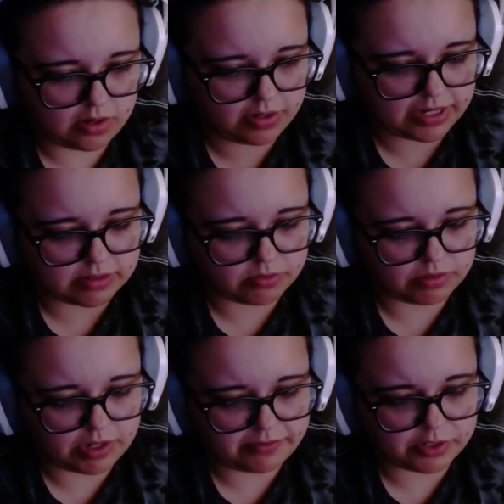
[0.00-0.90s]
Okay, so
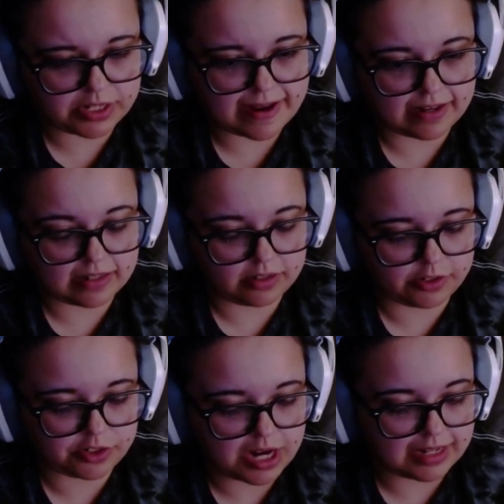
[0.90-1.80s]
you have
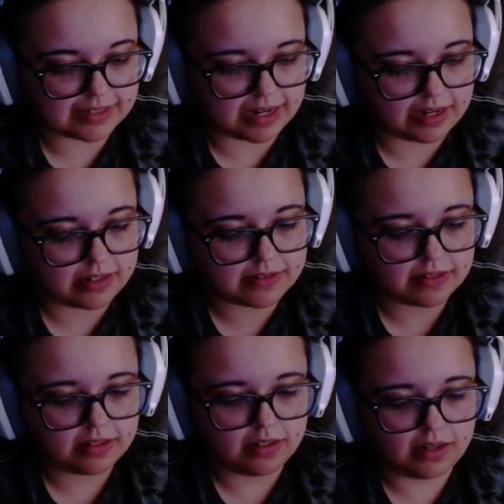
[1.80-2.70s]
your chat settings
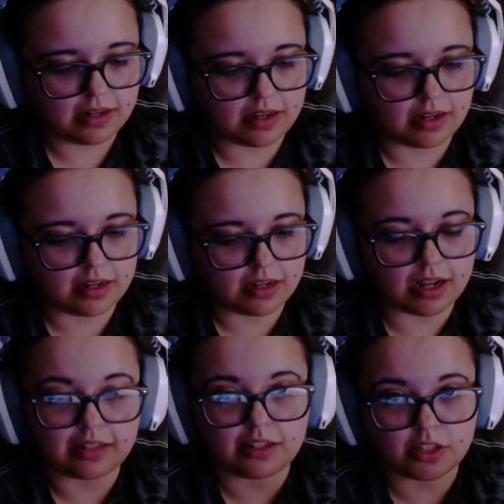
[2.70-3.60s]

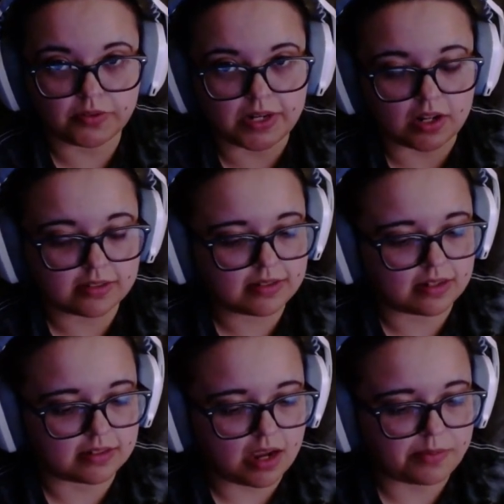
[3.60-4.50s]
on the three dots
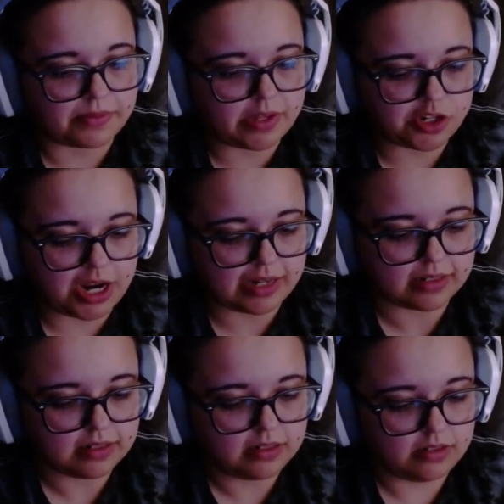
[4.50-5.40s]
on top of the chat.